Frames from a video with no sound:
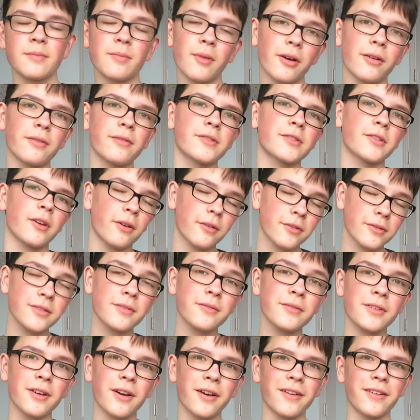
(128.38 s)
model is
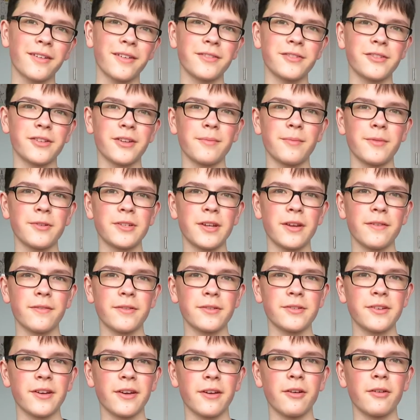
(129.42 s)
also taught on Jeremy
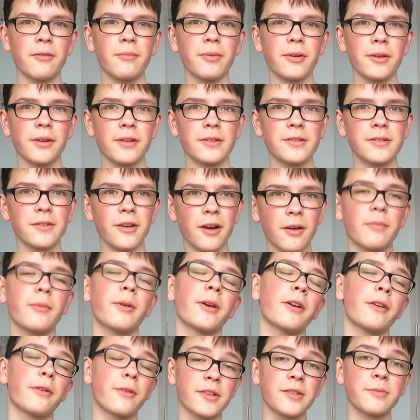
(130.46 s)
Schaefer's channel, but it's taught
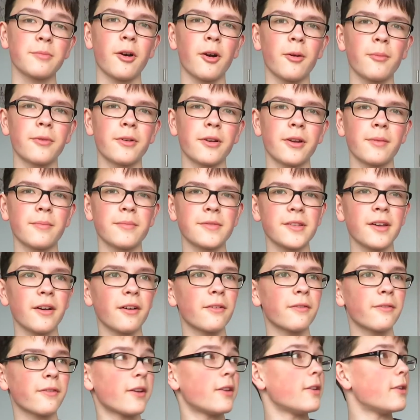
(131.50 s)
by Chris Palmer
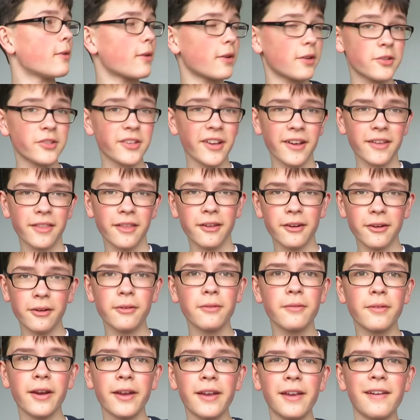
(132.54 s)
himself, and you can check that
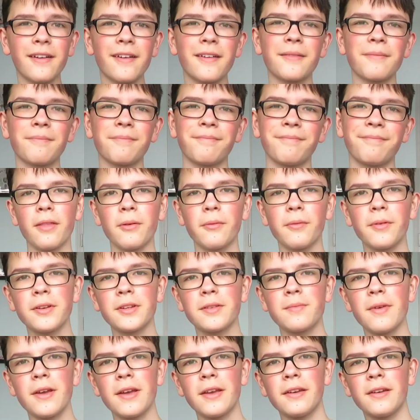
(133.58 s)
out right here. The one
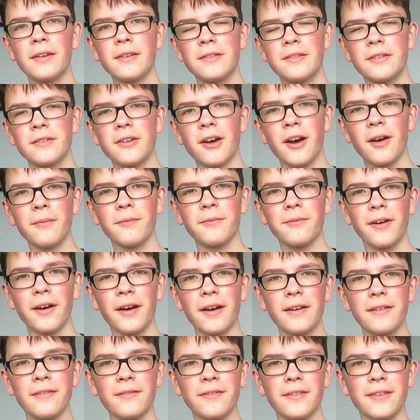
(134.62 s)
to make it into top
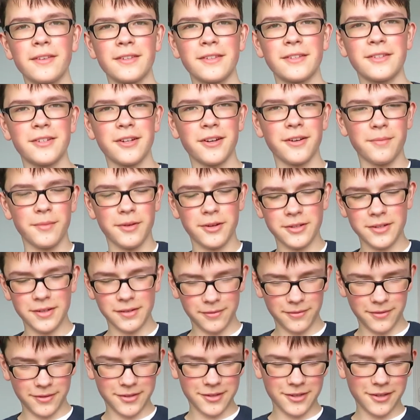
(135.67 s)
5 is Jeremy
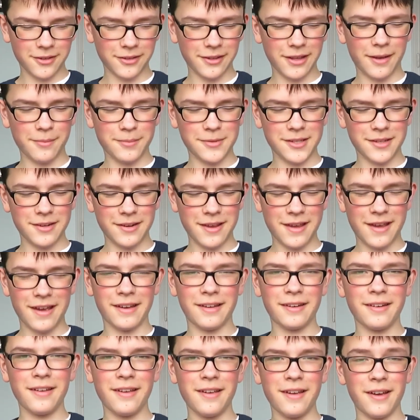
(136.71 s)
Schaefer's Collapsing
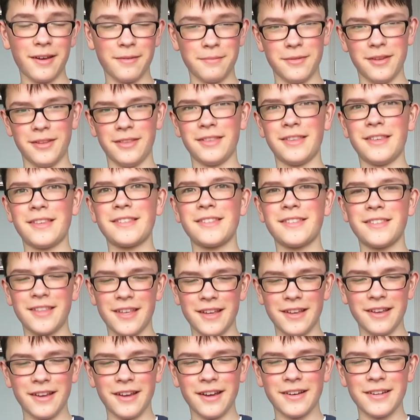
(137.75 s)
Hat. I mean, this
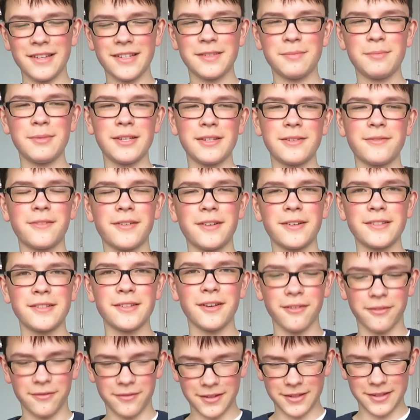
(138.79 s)
thing kind of speaks for
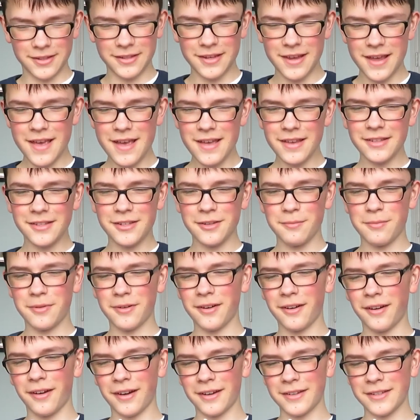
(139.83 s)
itself. It's
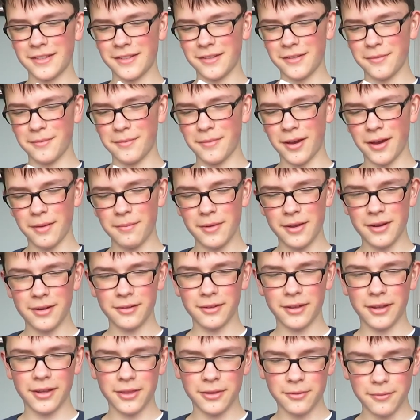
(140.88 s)
super awesome. I made
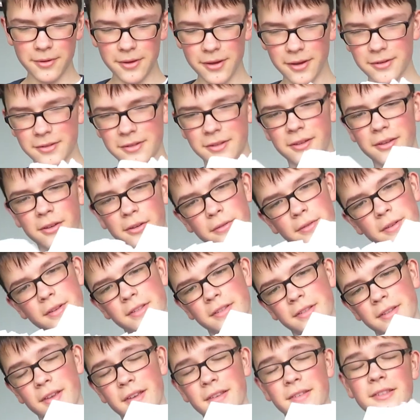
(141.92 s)
it like 3 years ago.
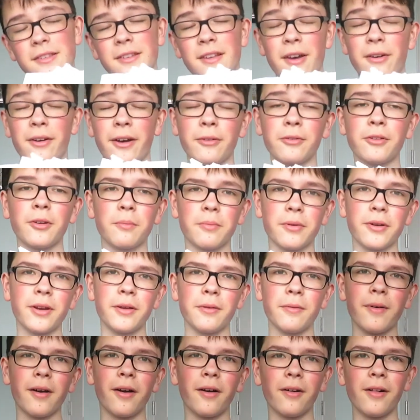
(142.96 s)
It's held up
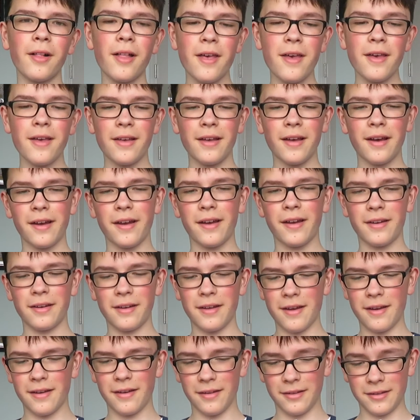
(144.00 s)
pretty well,
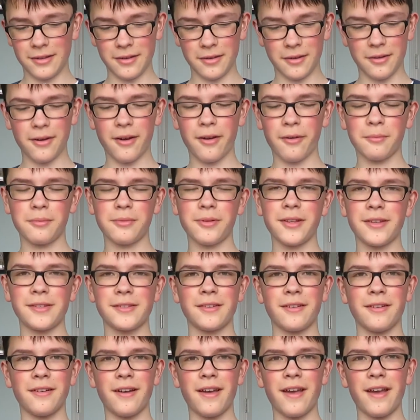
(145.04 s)
and it's a crowd
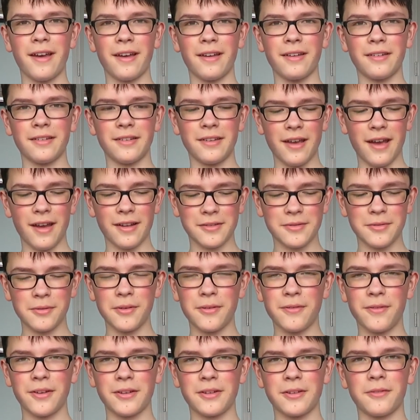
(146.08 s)
pleaser, and yeah, it's
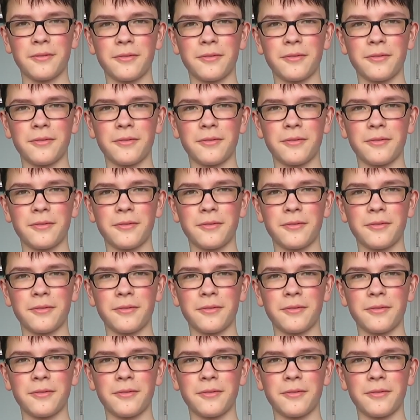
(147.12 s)
really fun to